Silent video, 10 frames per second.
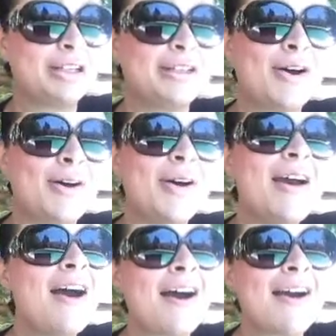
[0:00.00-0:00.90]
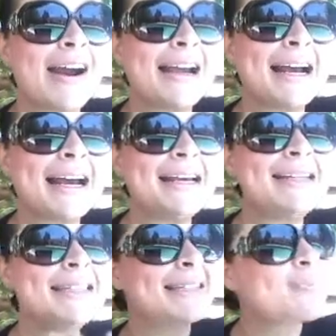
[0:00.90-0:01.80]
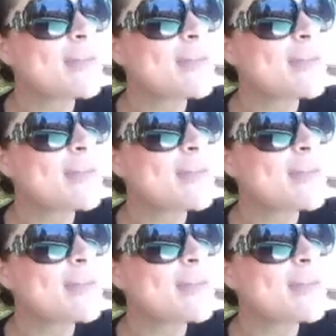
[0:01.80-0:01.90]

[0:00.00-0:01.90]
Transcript: So, all right, guys,